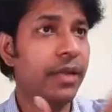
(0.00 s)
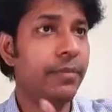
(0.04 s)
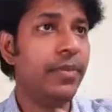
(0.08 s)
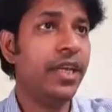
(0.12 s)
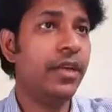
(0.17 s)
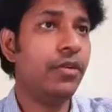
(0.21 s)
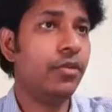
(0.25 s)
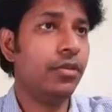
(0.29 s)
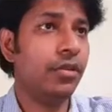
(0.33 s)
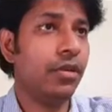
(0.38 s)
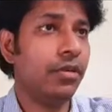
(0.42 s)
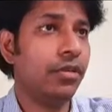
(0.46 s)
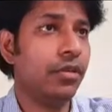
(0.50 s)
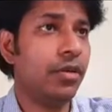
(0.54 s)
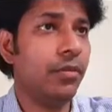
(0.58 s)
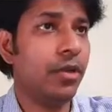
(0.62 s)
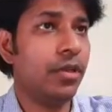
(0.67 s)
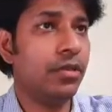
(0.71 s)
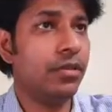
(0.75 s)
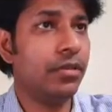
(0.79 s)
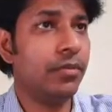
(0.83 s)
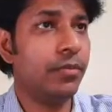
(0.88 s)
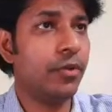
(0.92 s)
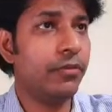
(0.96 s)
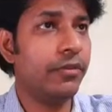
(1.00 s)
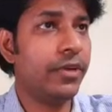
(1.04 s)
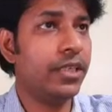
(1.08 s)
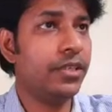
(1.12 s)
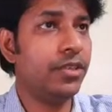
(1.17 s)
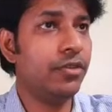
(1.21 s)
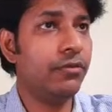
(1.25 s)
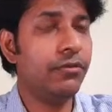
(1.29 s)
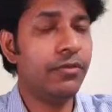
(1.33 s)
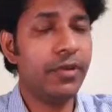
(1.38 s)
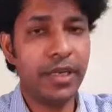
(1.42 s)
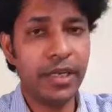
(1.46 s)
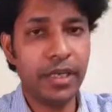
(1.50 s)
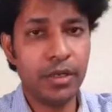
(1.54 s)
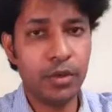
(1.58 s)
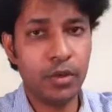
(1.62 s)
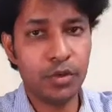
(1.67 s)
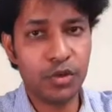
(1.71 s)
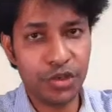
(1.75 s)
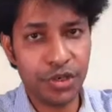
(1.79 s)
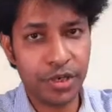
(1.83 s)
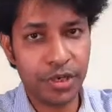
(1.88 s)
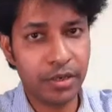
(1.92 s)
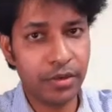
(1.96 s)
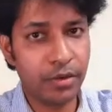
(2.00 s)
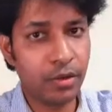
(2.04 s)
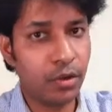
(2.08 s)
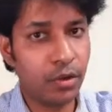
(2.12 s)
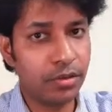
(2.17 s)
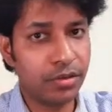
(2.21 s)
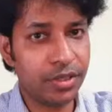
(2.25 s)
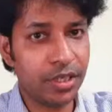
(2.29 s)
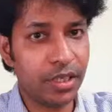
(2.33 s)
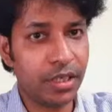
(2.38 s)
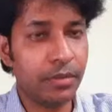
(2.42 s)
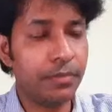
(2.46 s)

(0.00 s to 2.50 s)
also provides you very good shared hosting